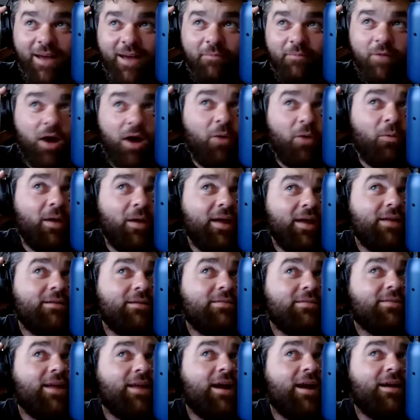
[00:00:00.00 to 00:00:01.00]
wait,
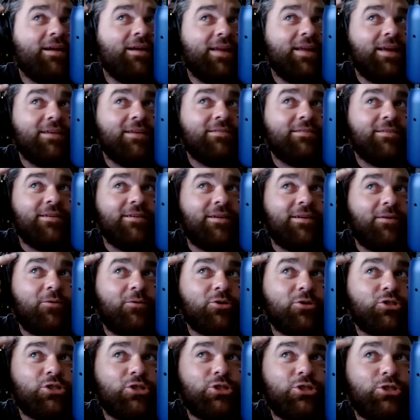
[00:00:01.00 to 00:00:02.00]
there it is. Look.
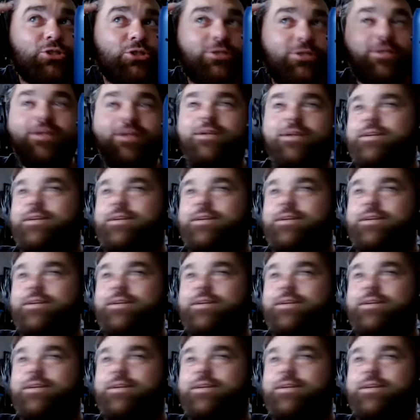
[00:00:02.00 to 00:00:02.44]
Whoosh.